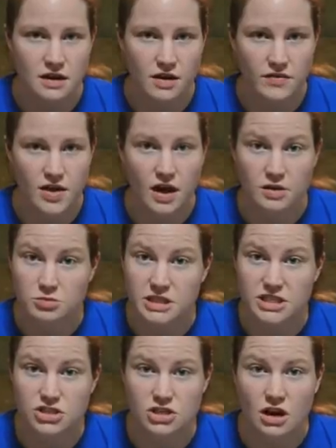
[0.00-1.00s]
of the
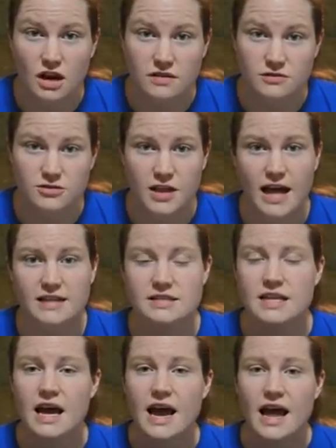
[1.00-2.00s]
unbleached cotton flats,
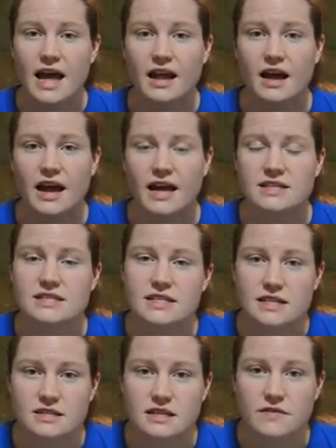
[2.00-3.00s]
and I had
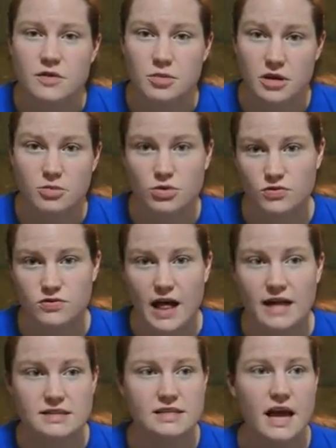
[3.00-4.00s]
6 of the bamboo
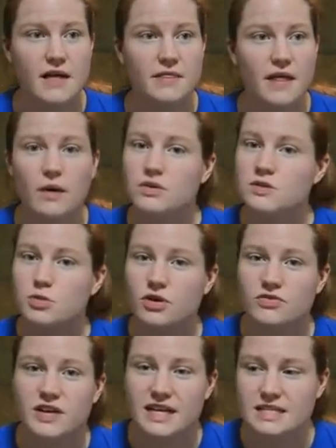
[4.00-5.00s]
flats, and that was
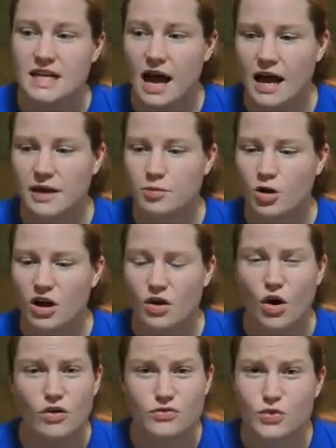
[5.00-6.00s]
perfect. I brought
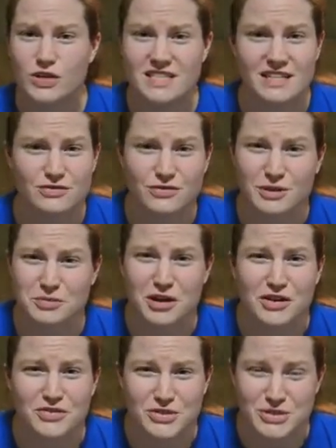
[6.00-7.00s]
all 14 flip
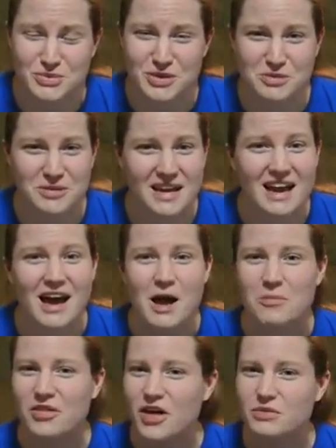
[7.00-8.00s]
covers with me,
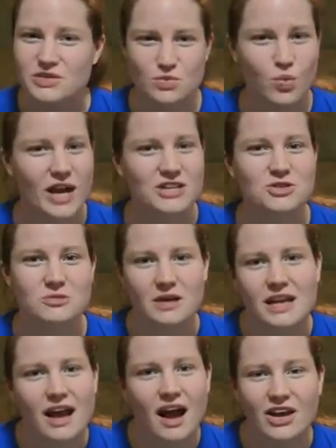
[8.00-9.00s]
but that was way too
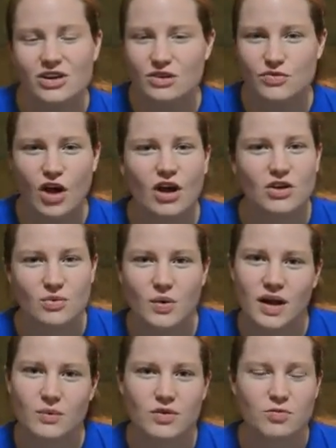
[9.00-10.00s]
many. I could have gotten
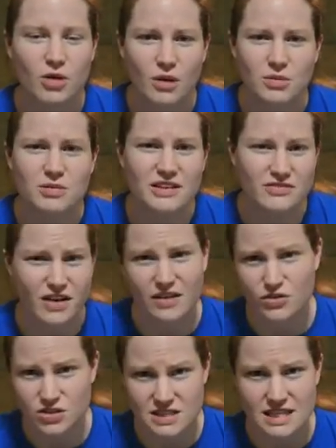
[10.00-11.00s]
away with probably 5
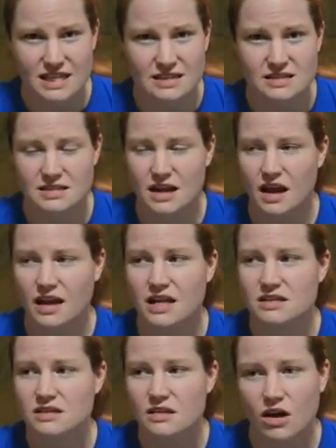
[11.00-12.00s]
or 6.
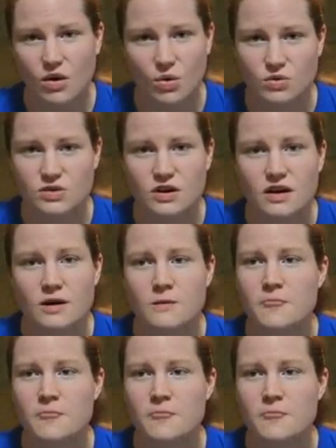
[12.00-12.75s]
He's a lot older,